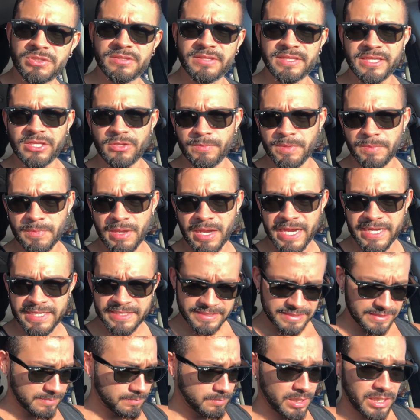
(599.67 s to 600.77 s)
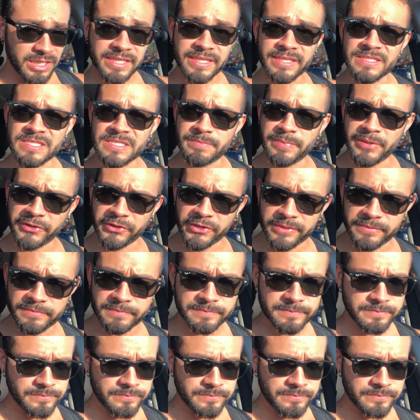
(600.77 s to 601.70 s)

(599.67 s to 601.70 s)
to the human mind, body, and spirit.